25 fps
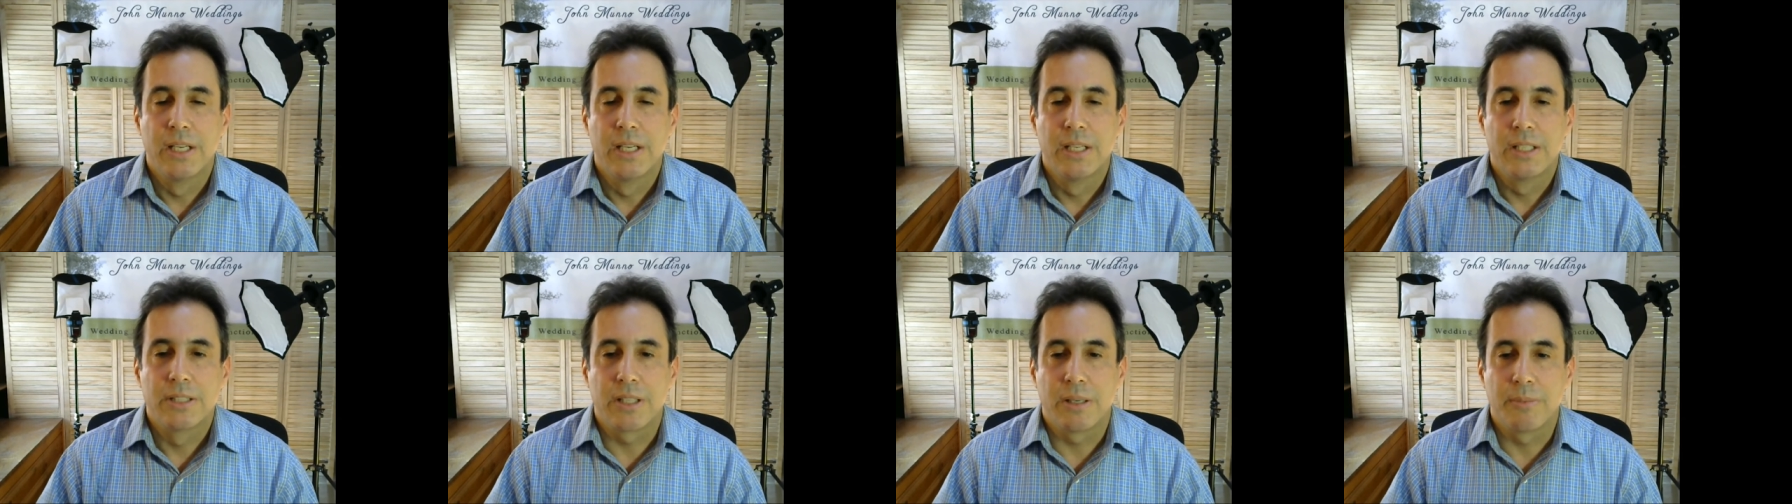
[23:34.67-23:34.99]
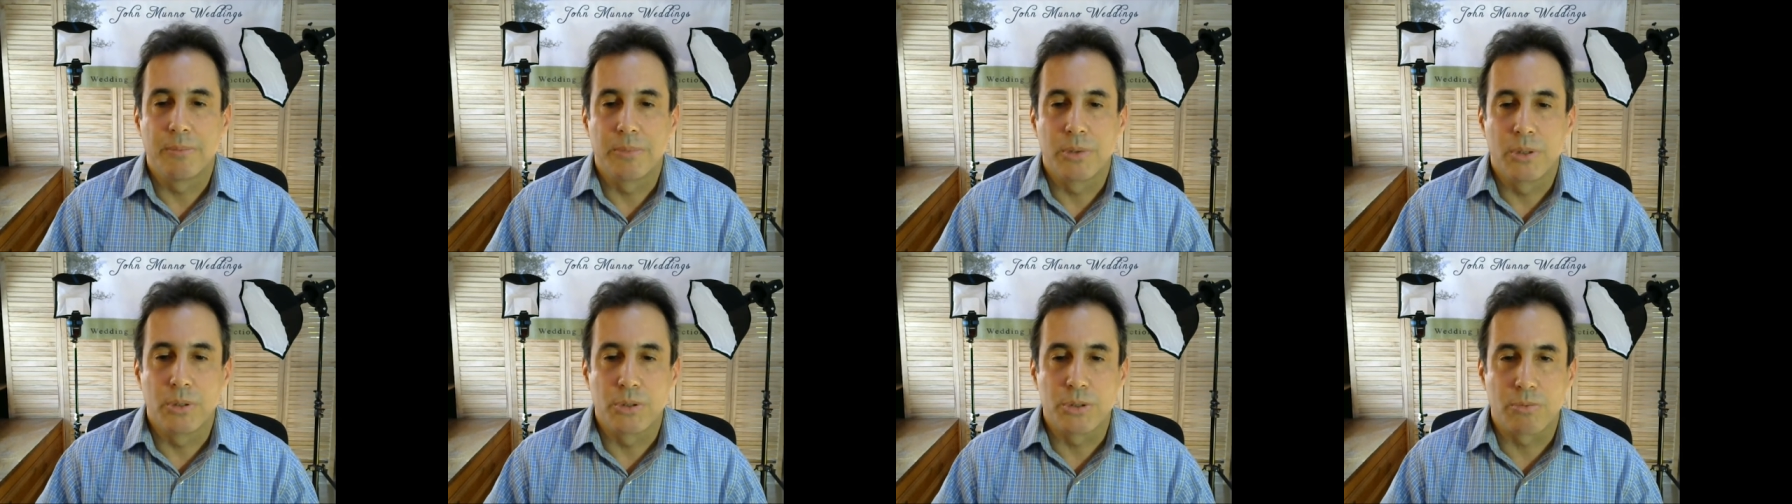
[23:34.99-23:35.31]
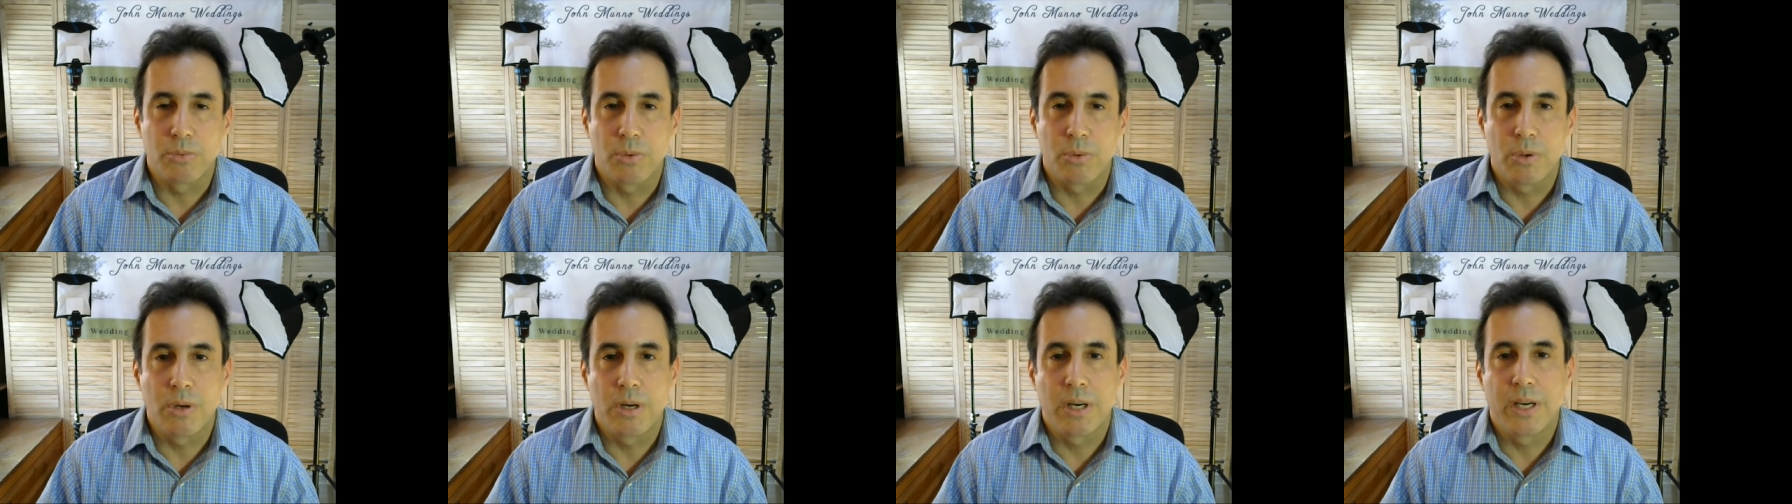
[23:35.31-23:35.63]
something goes
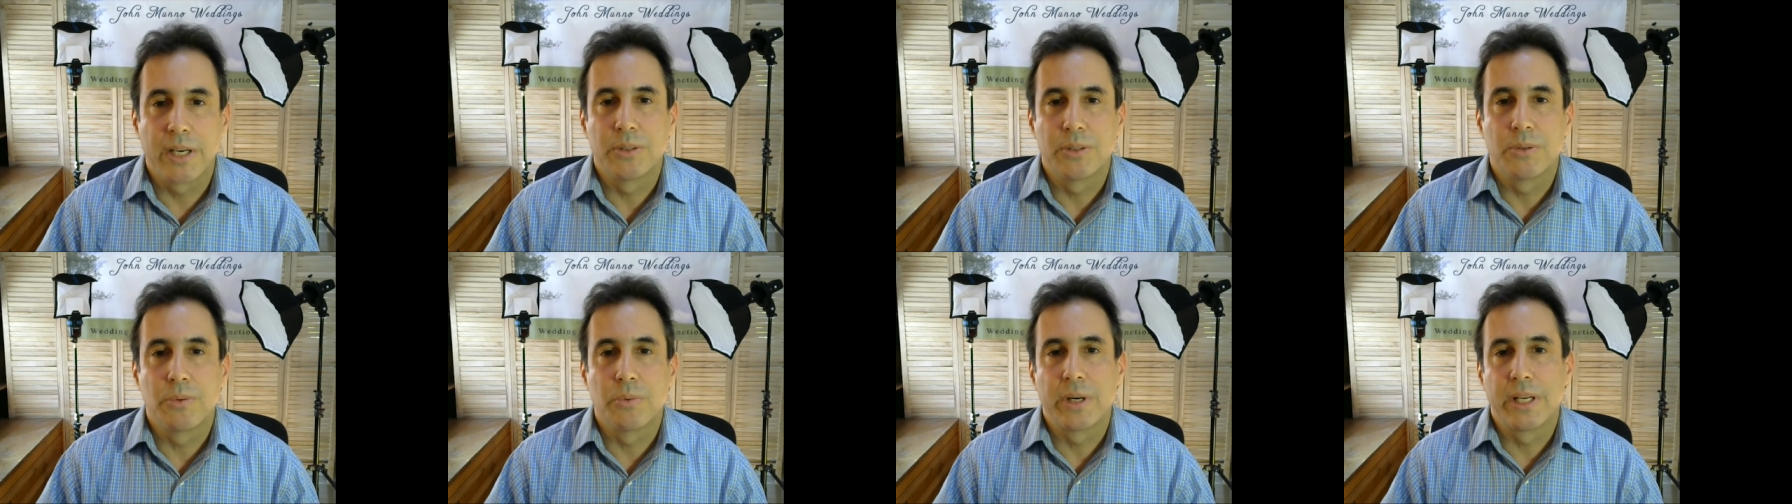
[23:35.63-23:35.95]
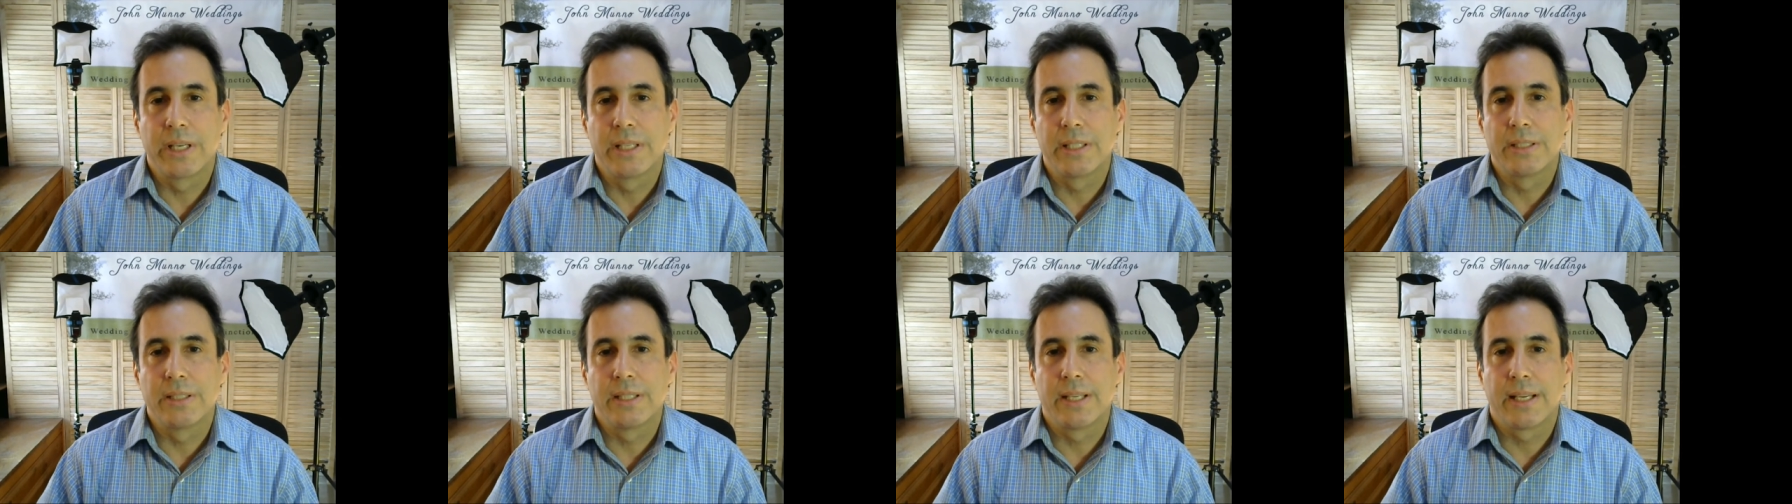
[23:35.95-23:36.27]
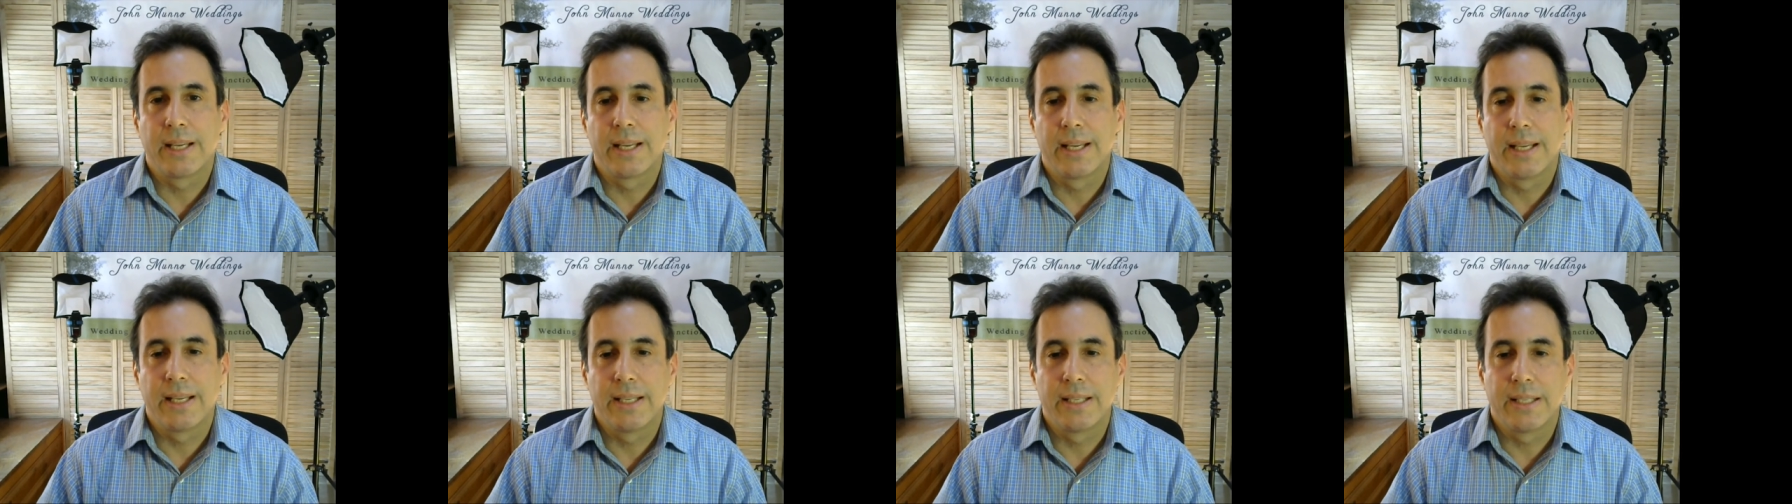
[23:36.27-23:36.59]
wrong on a wedding
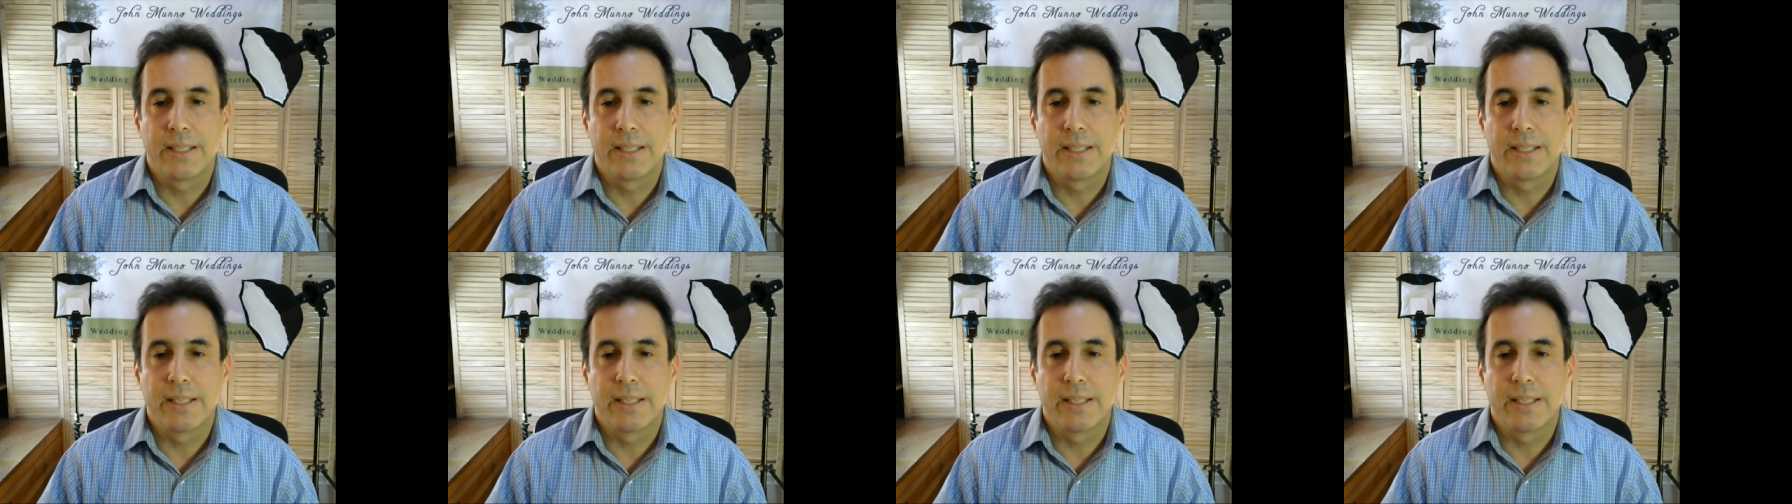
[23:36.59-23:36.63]
day,